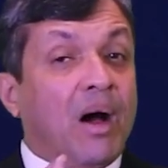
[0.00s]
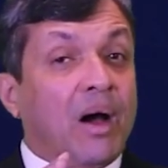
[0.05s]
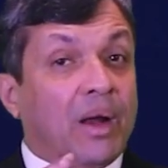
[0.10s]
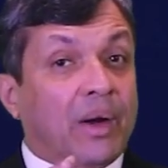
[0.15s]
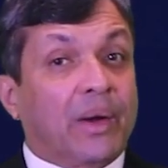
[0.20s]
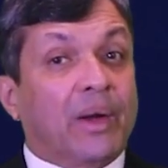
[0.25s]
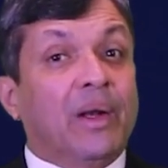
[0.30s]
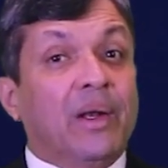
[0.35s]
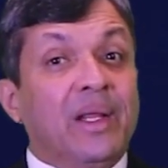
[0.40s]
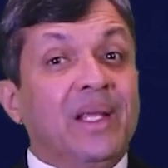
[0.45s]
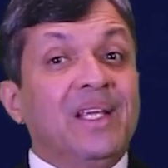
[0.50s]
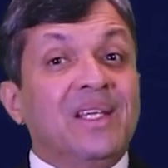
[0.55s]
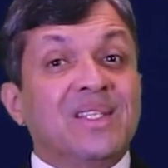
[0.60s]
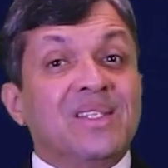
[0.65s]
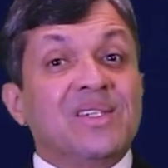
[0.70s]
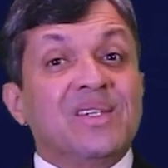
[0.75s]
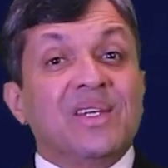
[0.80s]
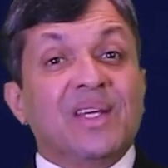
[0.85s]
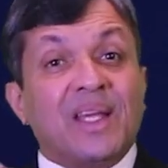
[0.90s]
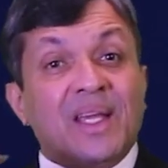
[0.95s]
are
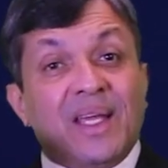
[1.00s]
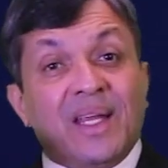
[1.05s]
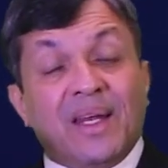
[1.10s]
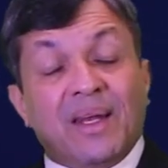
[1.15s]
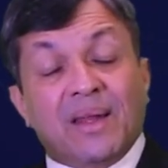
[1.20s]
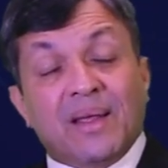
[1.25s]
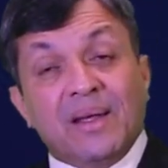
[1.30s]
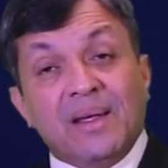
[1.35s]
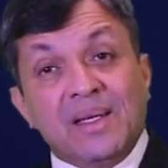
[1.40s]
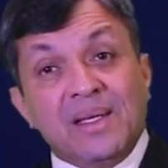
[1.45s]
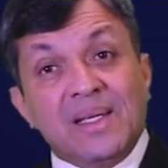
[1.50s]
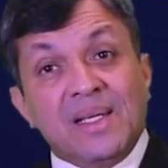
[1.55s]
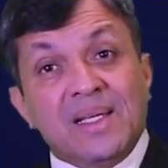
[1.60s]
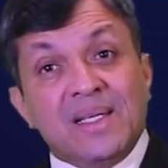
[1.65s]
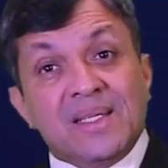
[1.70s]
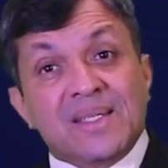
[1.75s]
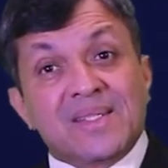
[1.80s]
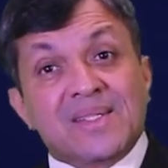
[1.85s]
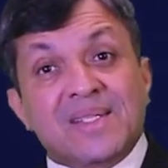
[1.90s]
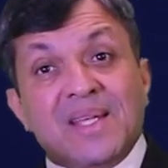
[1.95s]
released in a
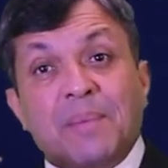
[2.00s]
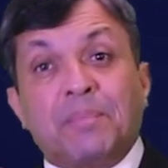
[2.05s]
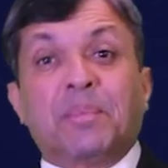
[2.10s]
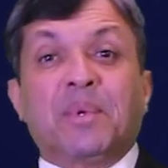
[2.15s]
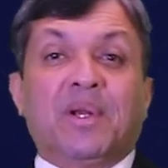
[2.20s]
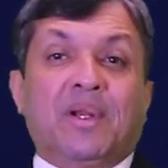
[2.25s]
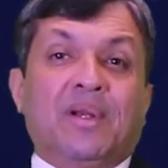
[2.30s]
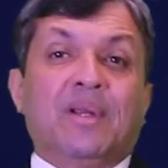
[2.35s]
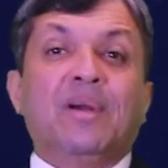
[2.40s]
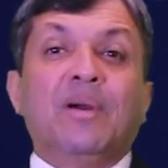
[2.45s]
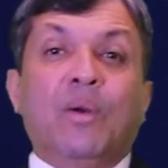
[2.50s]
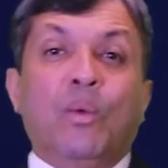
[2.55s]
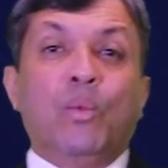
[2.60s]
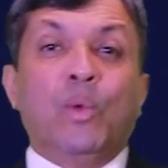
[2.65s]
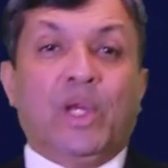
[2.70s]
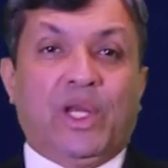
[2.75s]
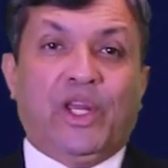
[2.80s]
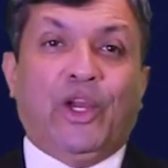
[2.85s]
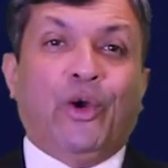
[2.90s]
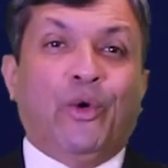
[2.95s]
separate
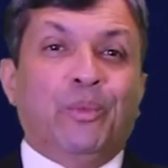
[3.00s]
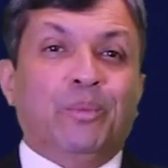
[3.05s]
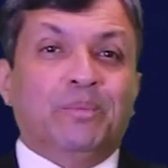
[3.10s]
video.